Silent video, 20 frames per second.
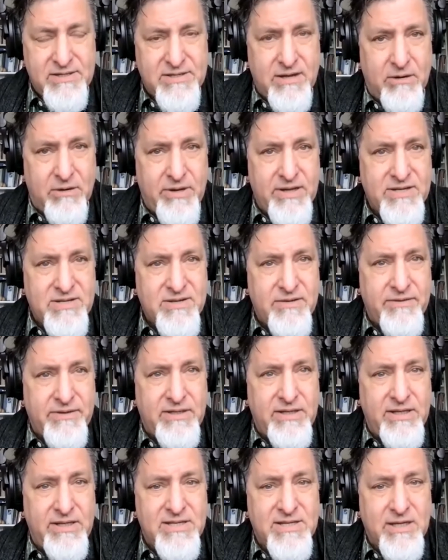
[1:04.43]
I write a
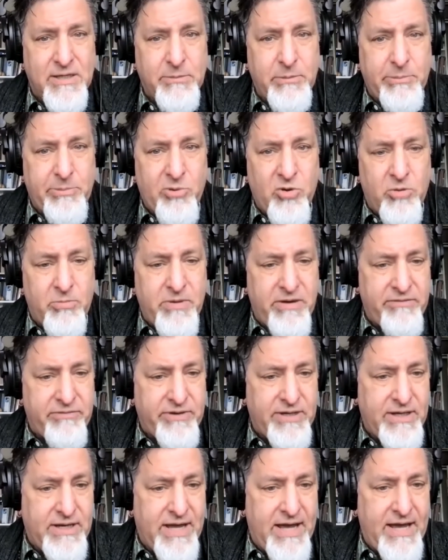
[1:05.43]
17-syllable poem
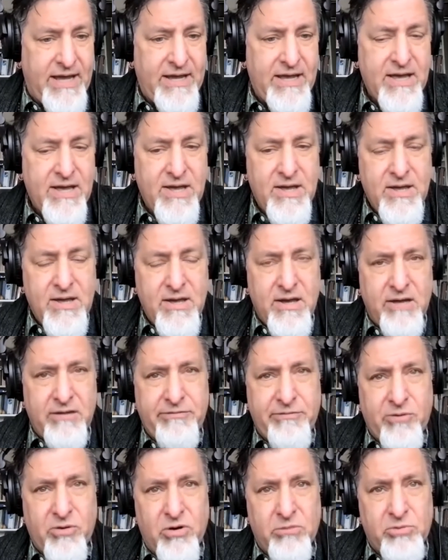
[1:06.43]
every day, a
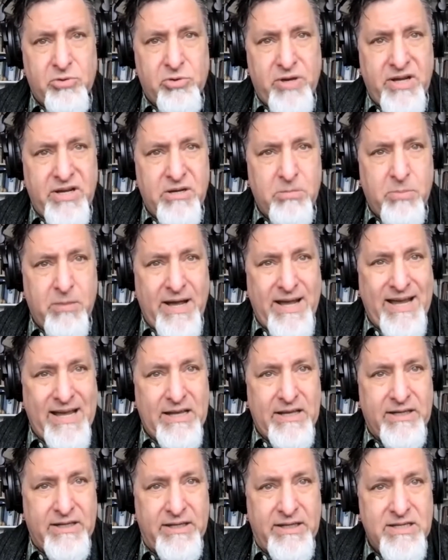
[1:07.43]
form created by
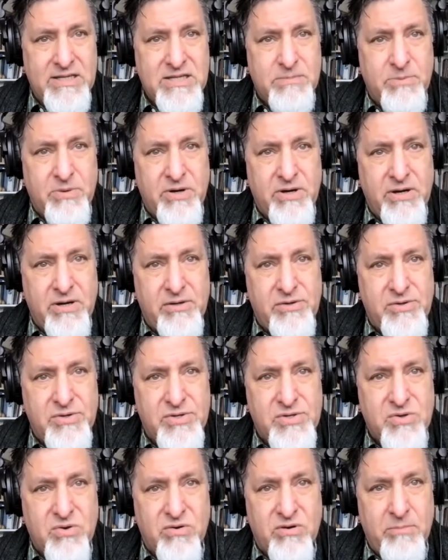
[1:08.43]
Allen Ginsberg to
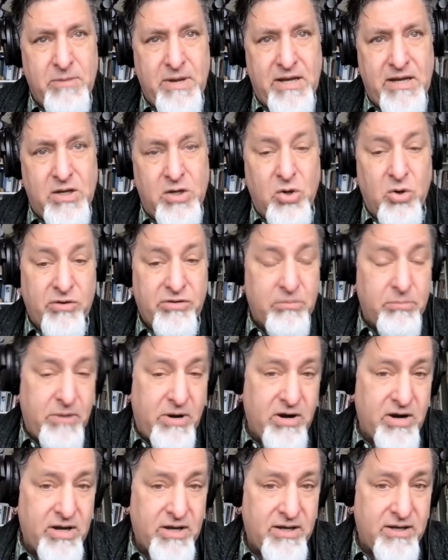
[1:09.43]
sort of make a North
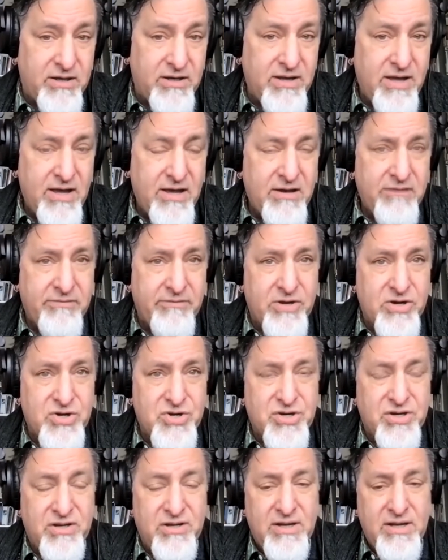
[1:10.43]
American
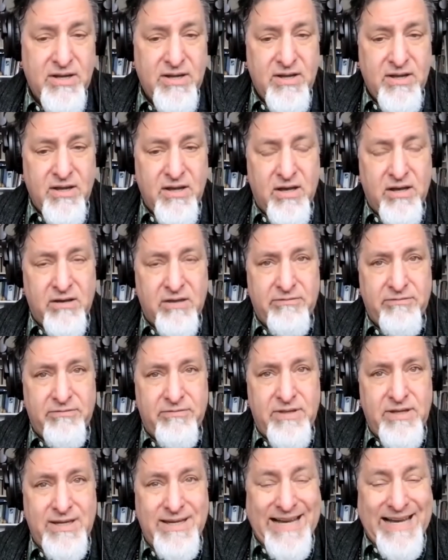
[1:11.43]
version
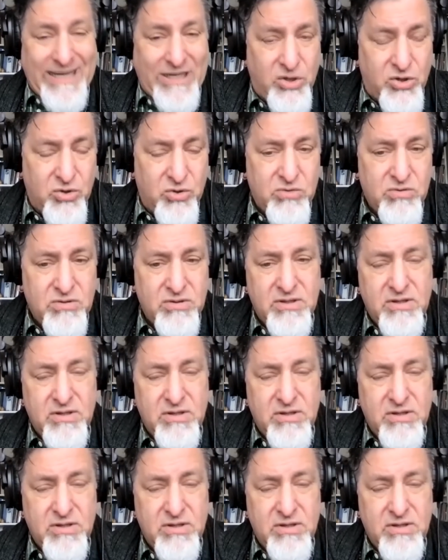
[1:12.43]
of the haiku.